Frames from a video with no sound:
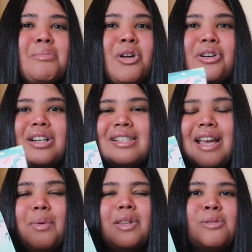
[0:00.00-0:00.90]
I'm not gonna
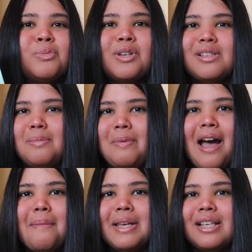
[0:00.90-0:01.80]
say what this book is
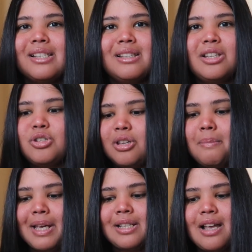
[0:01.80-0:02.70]
about because it literally
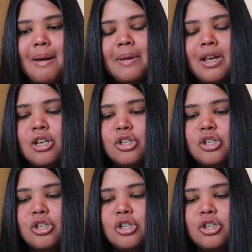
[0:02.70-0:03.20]
picks up